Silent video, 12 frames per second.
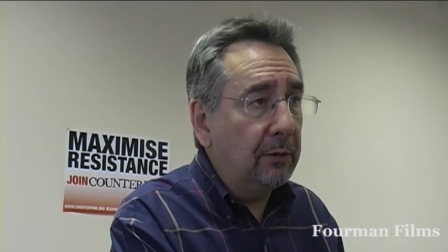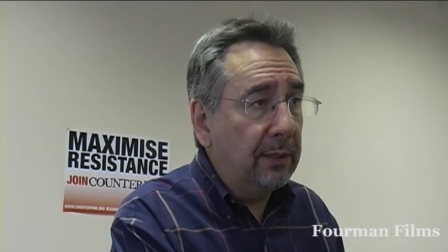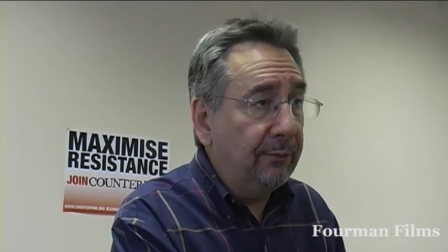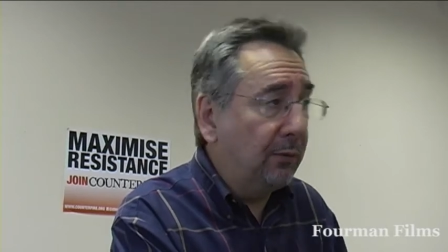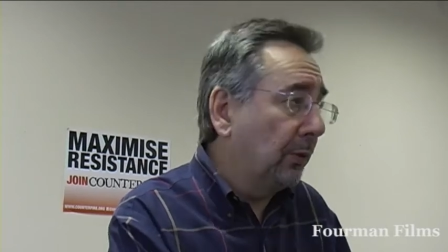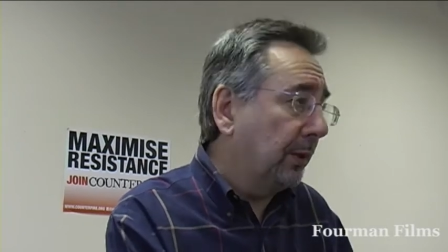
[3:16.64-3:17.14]

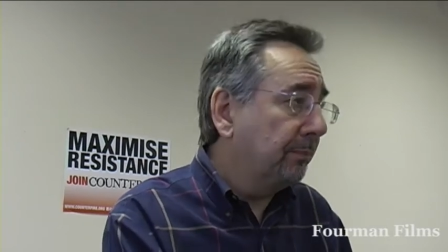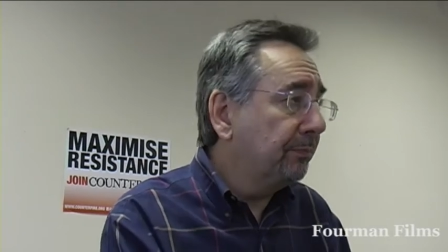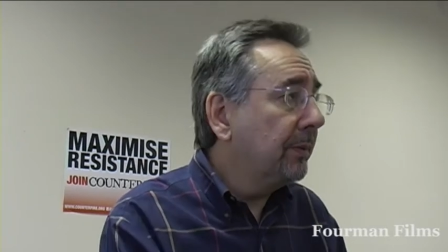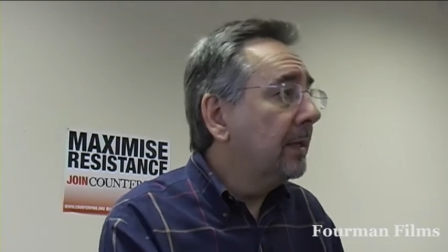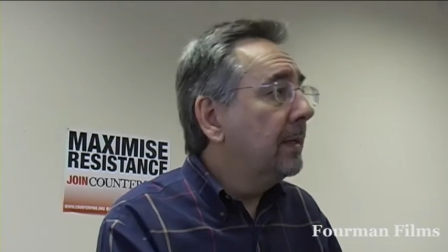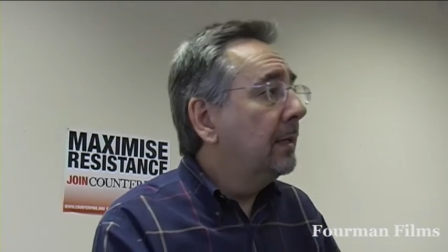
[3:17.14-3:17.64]
for them.
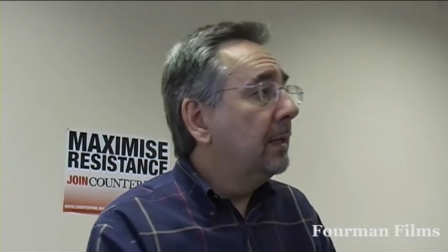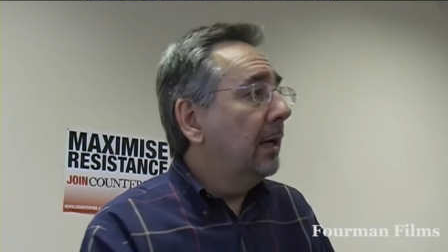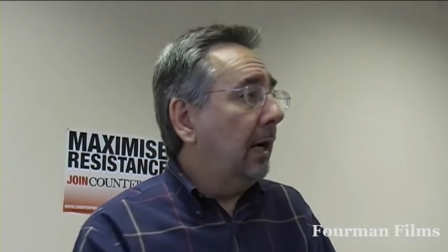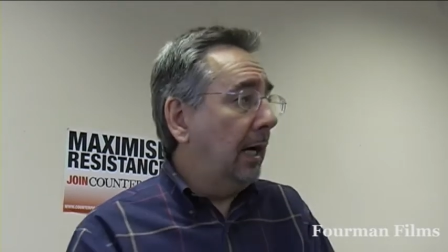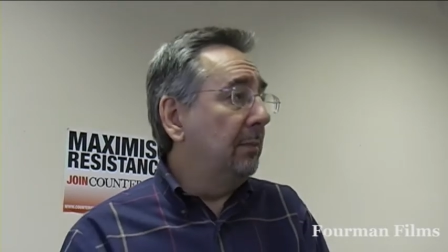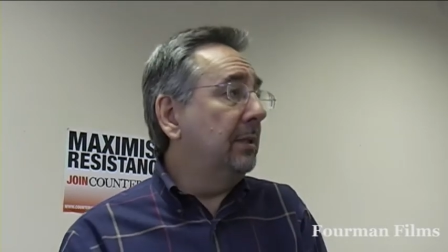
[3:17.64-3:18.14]

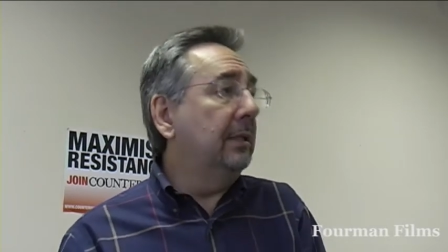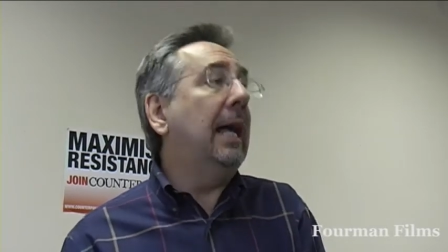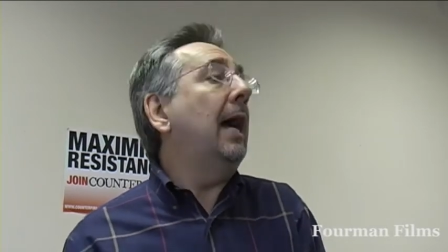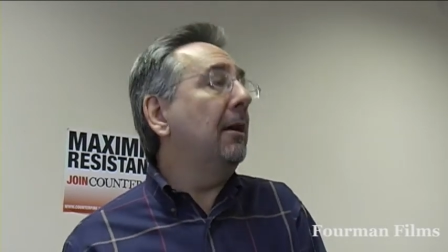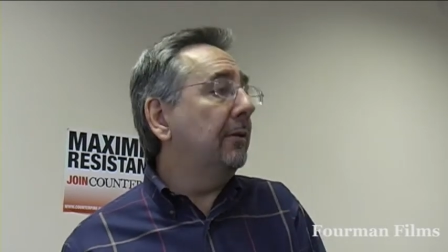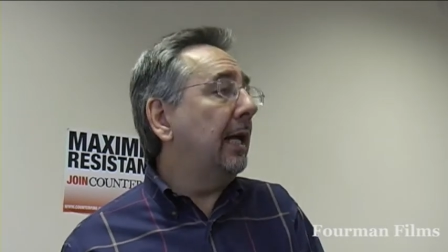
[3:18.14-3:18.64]

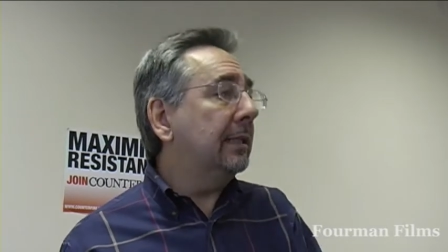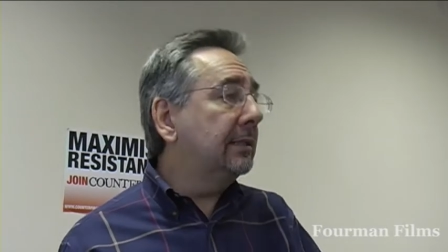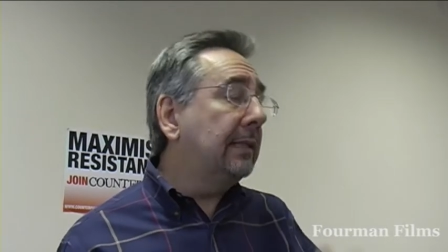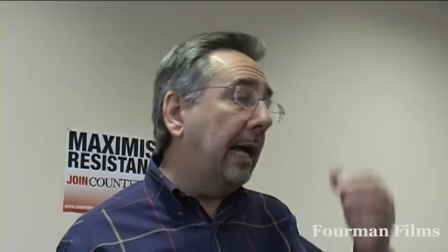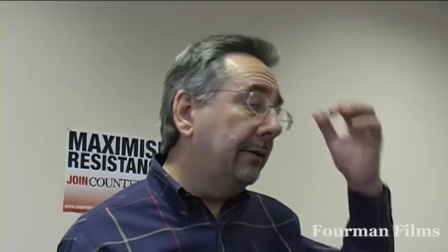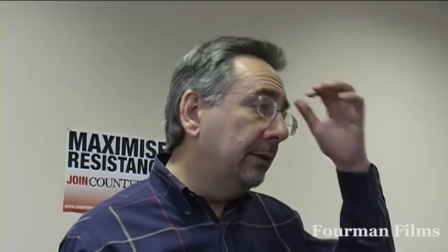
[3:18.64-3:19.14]
Now that's
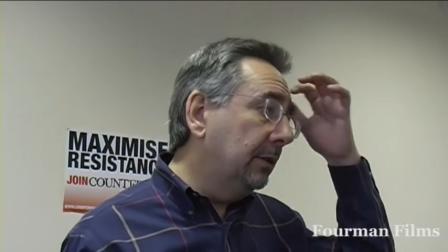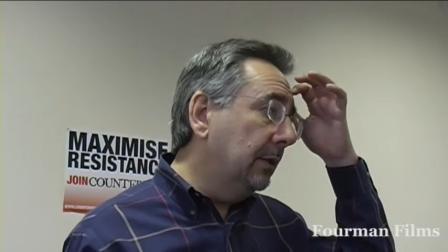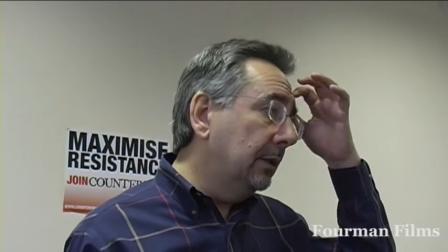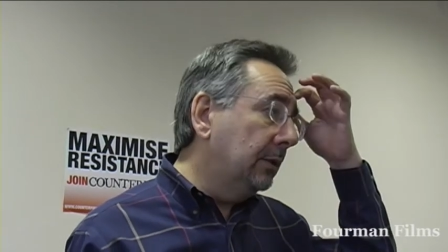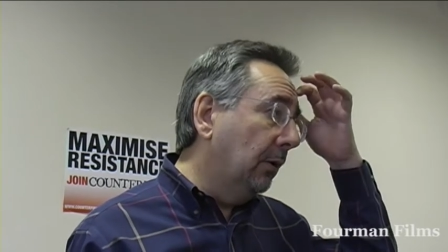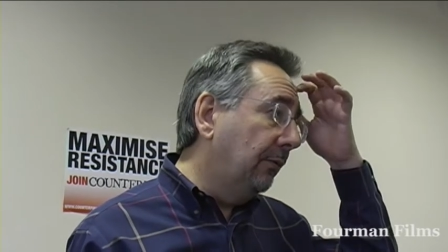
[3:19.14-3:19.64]
down
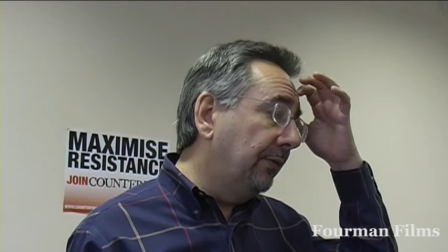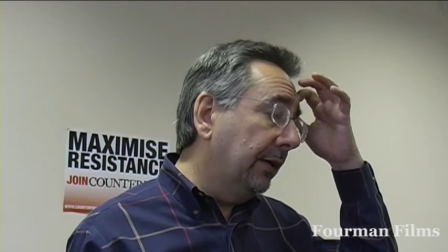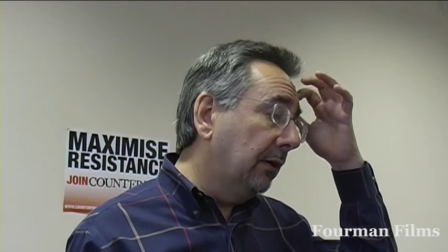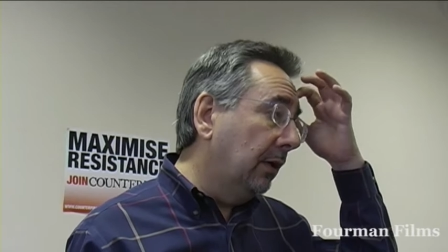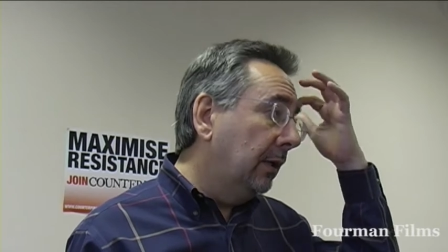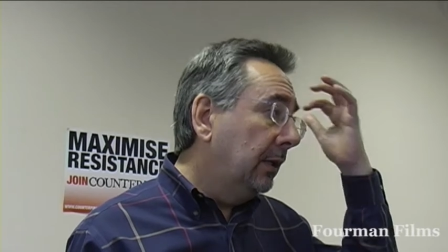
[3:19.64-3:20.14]
to a
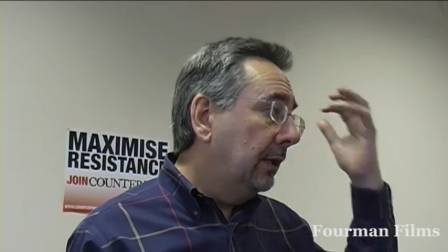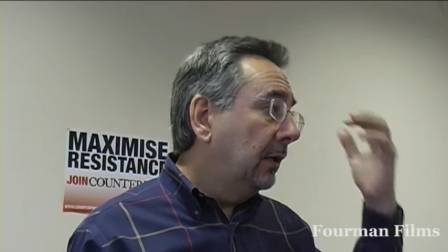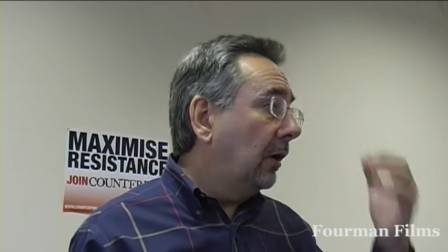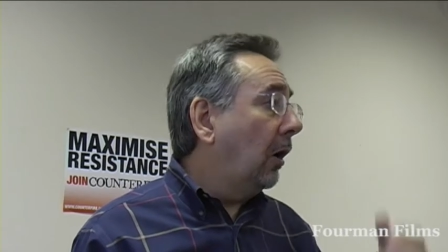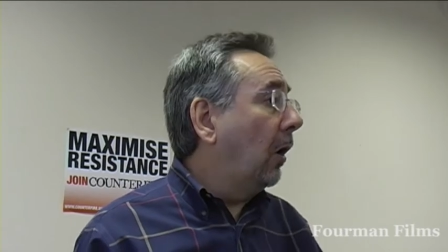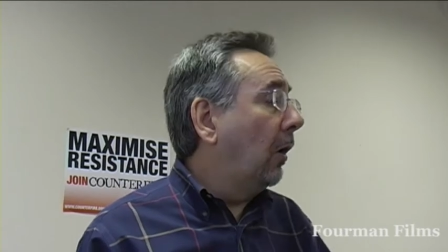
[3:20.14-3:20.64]
figure
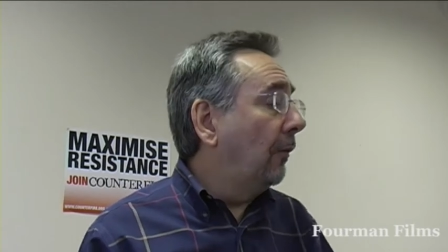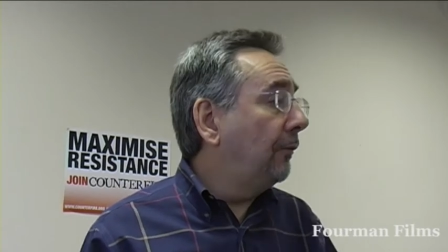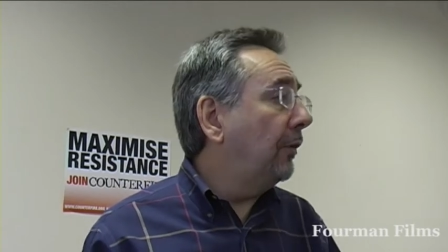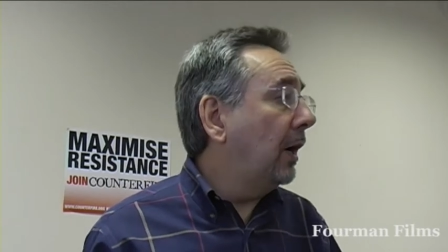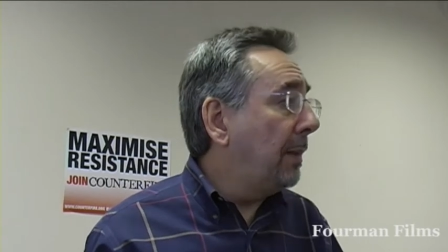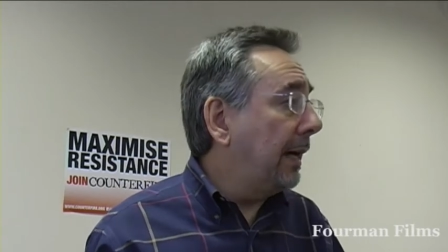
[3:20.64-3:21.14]
of
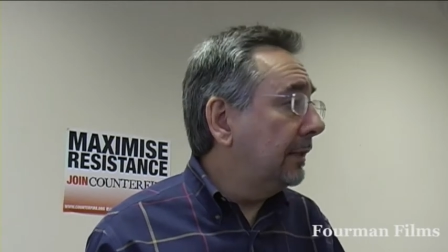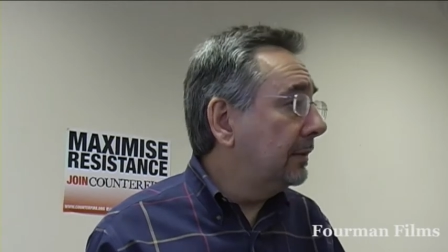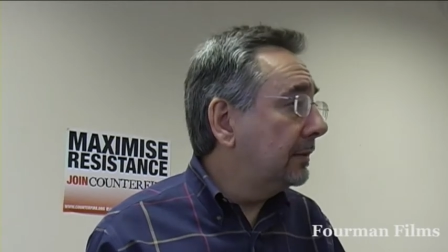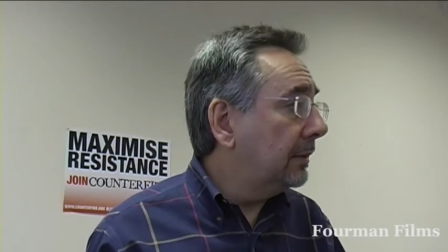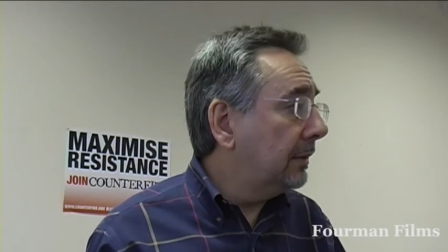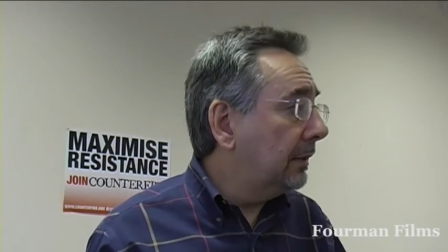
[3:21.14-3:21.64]
about
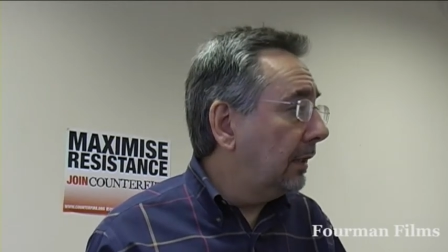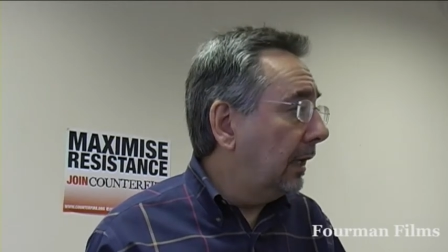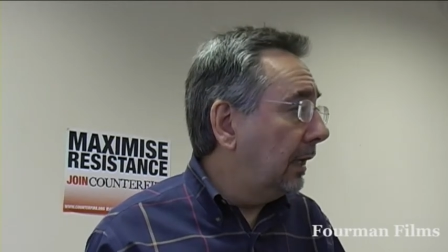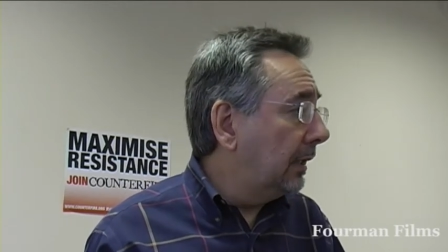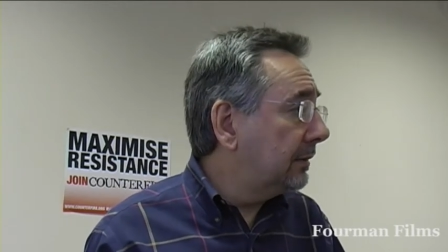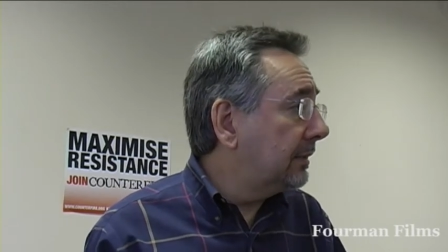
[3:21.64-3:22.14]

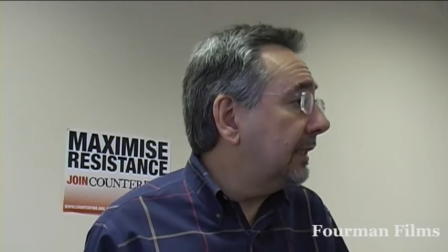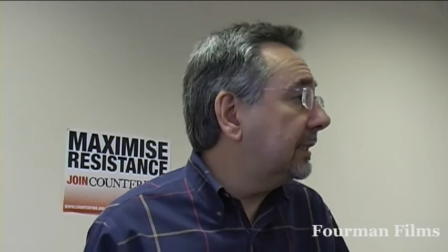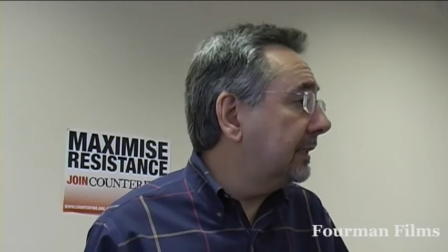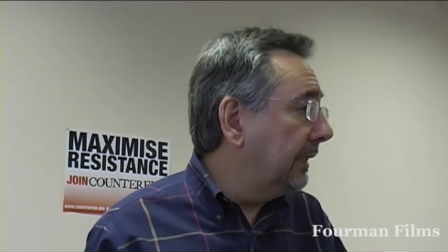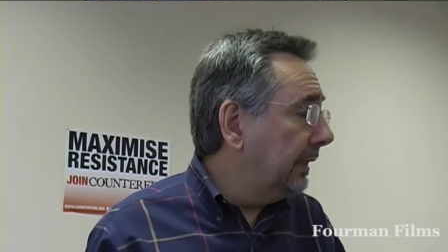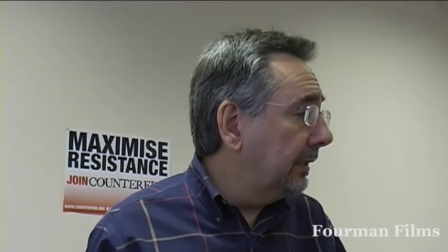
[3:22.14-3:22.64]

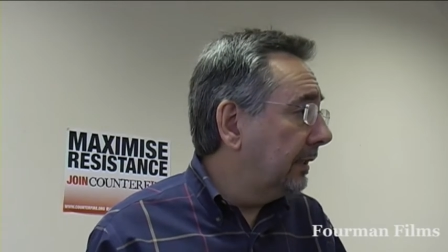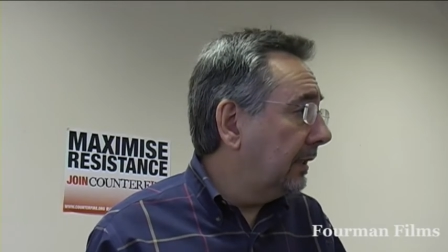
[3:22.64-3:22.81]
60%.